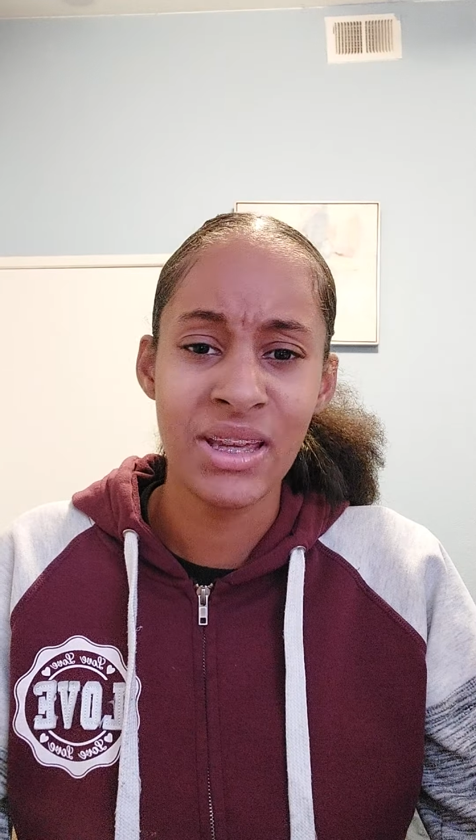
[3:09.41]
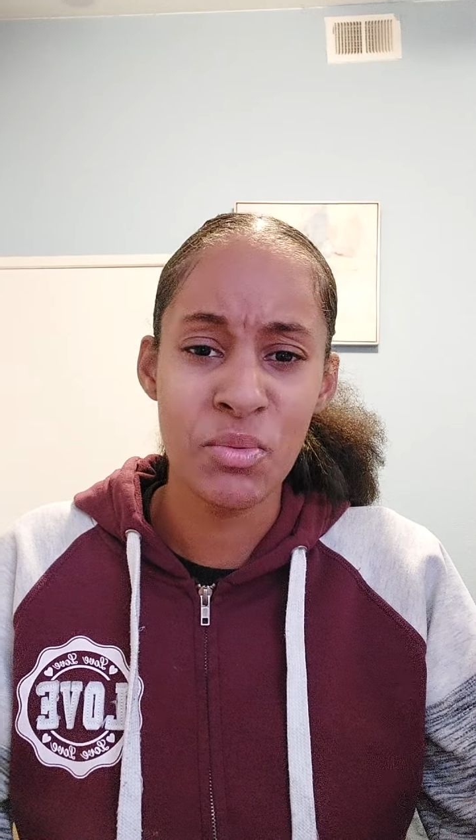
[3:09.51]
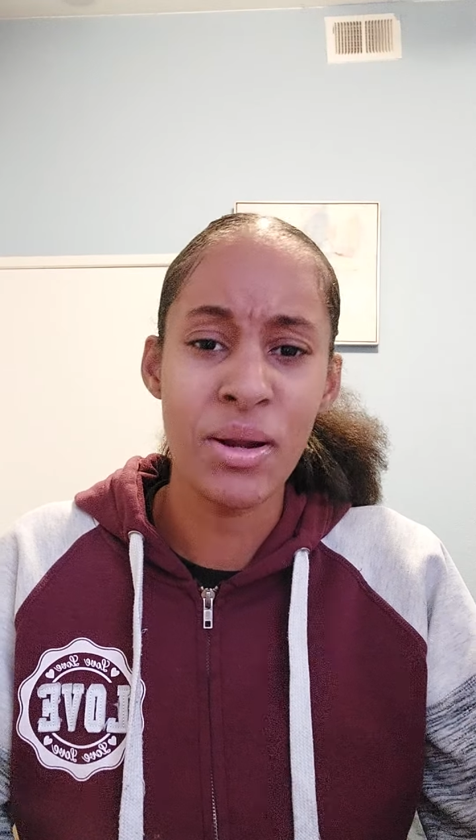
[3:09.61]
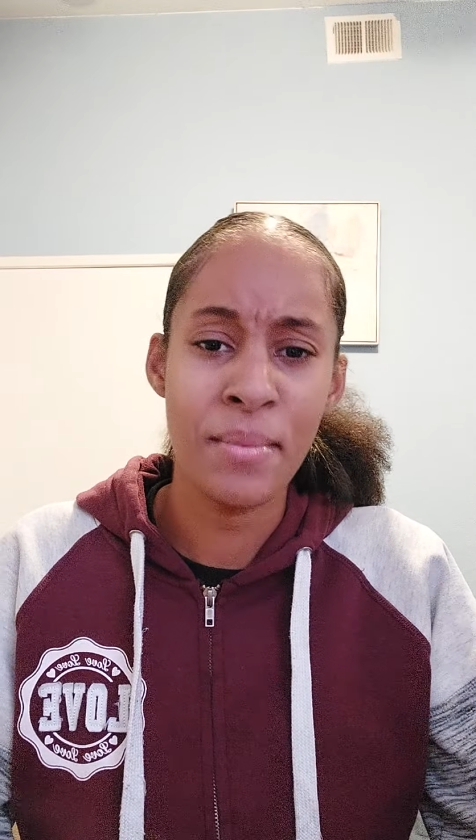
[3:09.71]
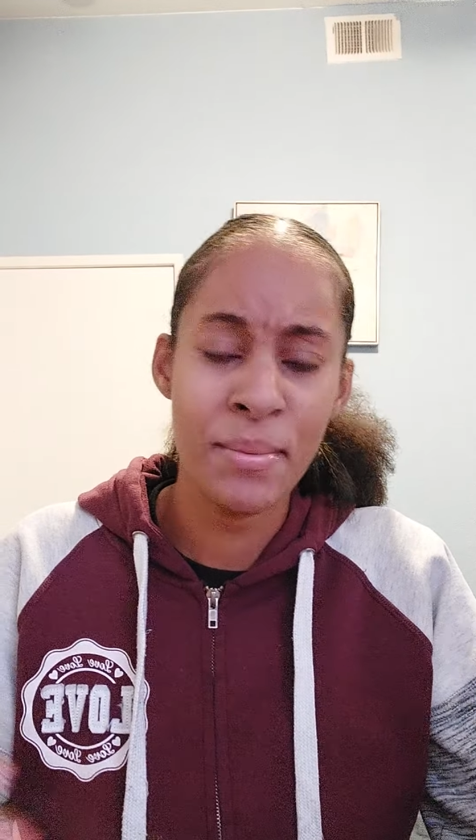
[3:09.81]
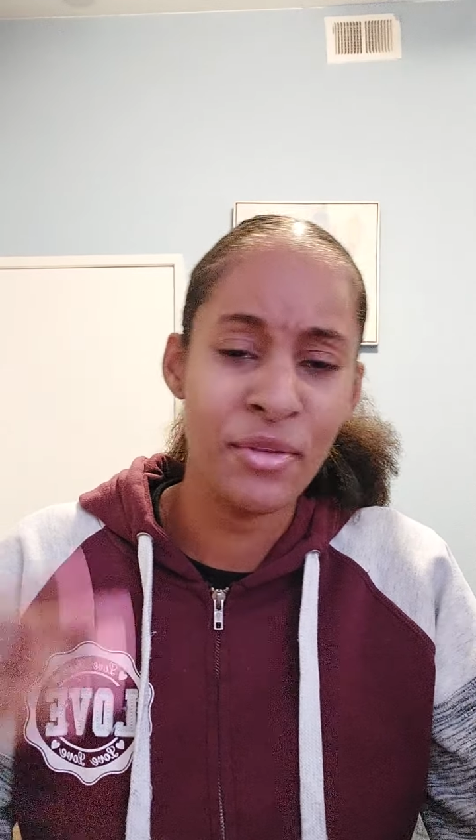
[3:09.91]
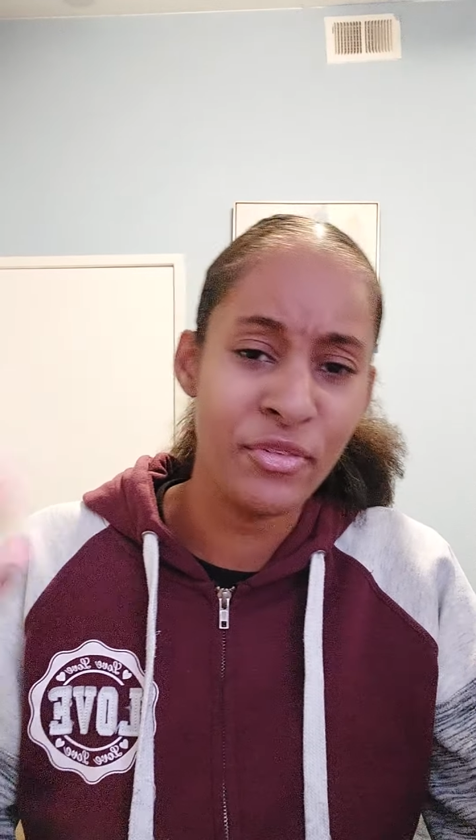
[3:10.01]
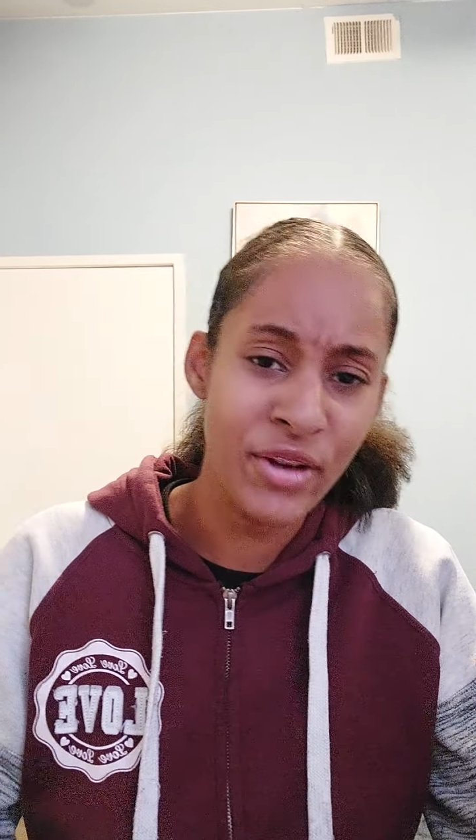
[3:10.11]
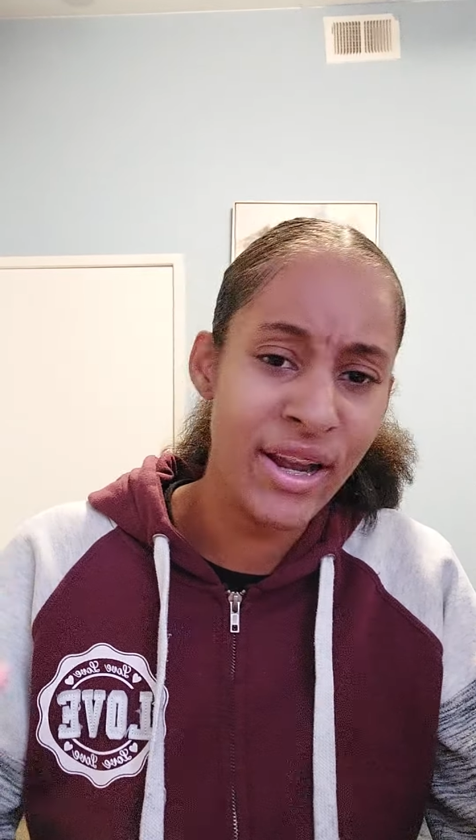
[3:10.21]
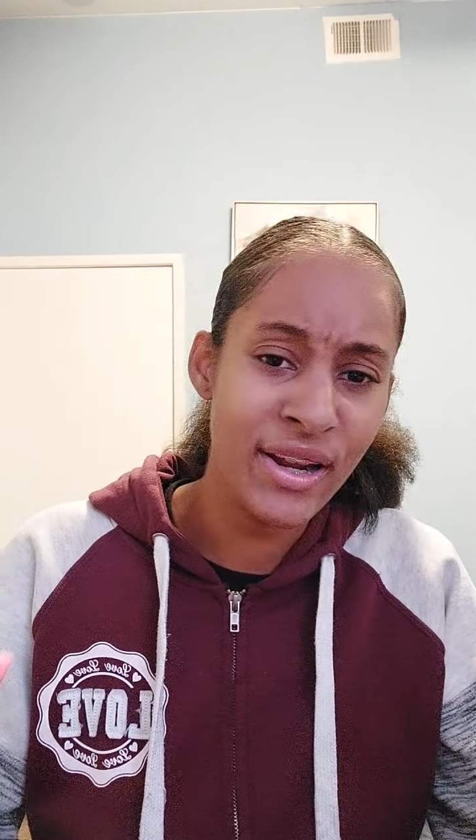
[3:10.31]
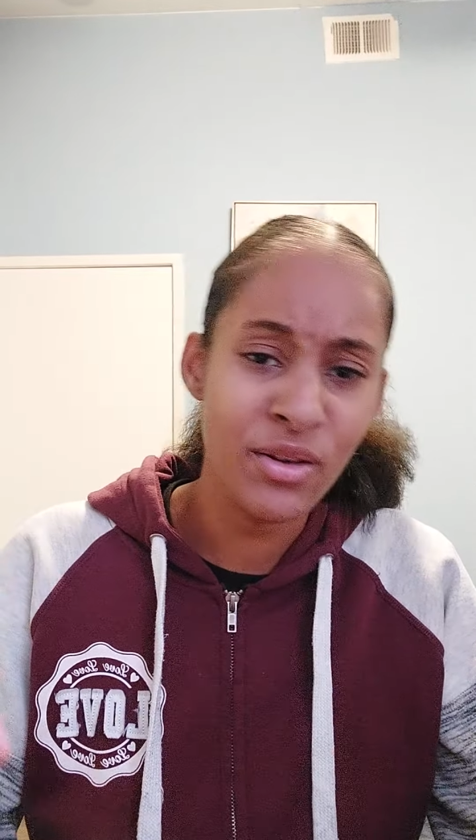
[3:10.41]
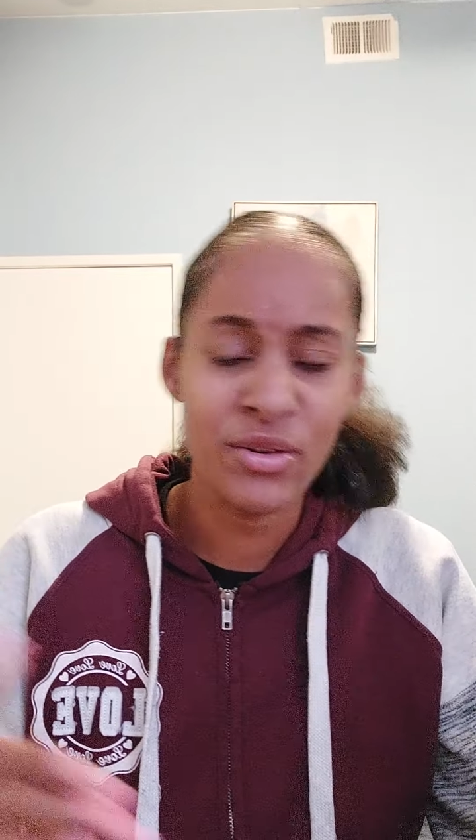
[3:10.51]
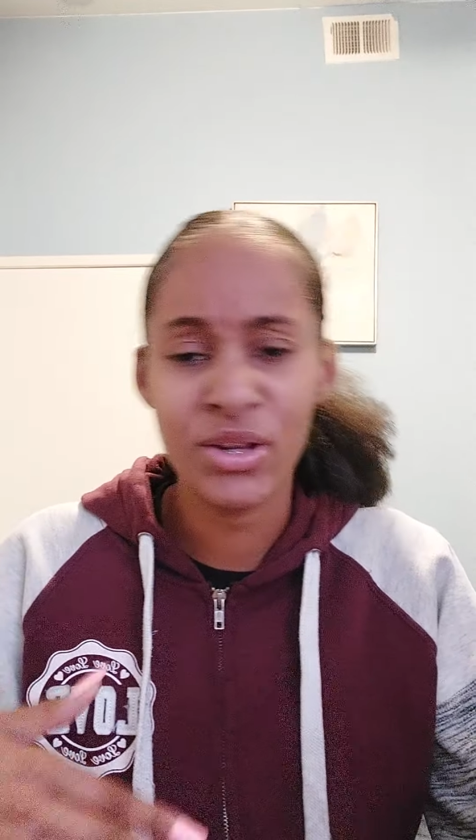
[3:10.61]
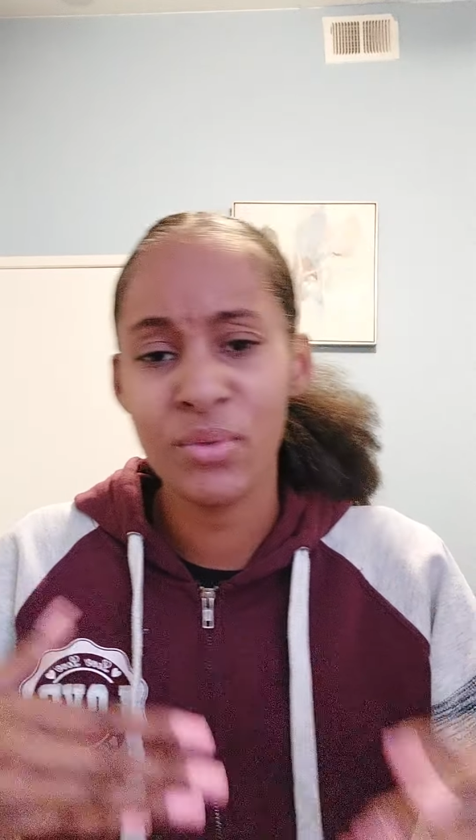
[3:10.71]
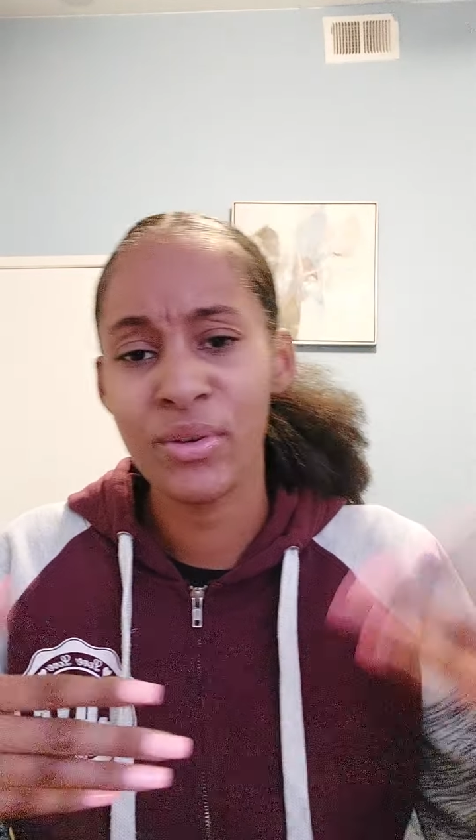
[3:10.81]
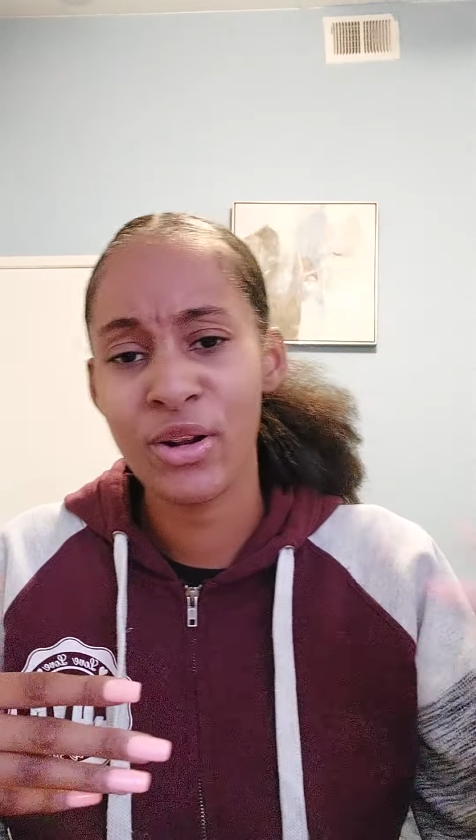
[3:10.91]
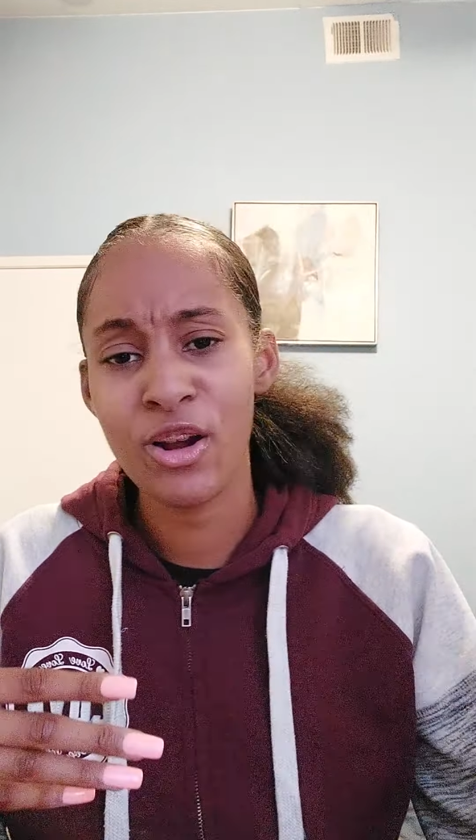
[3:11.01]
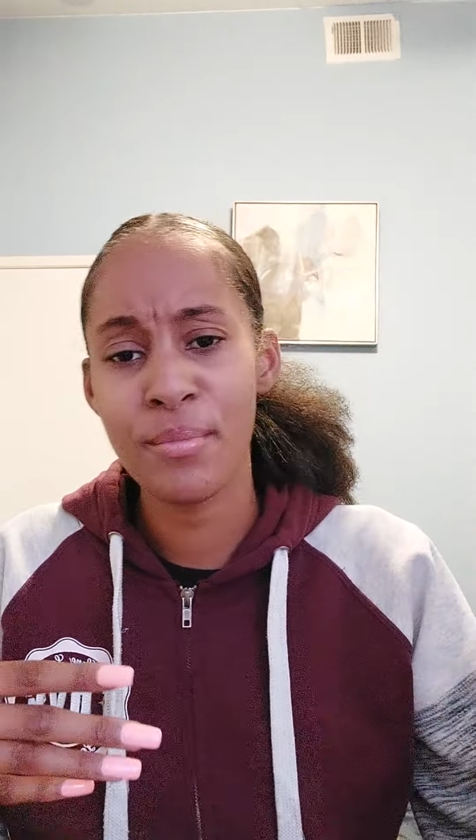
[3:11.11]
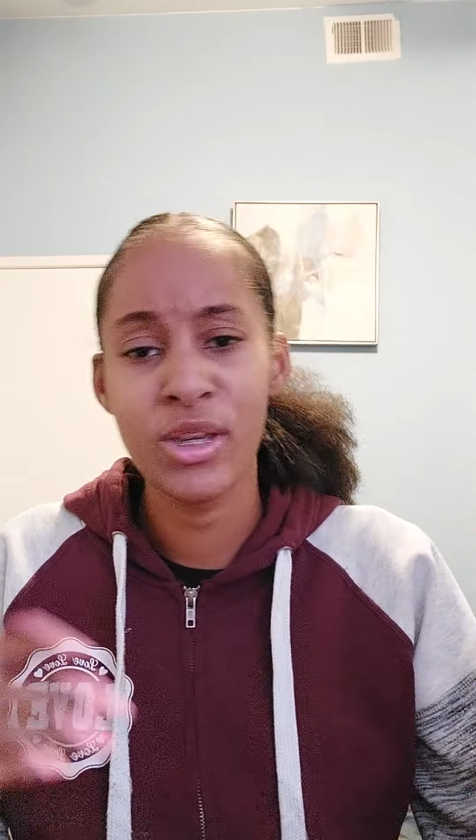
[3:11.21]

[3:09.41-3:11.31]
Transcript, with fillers: you want to be my friend or do you want to hurt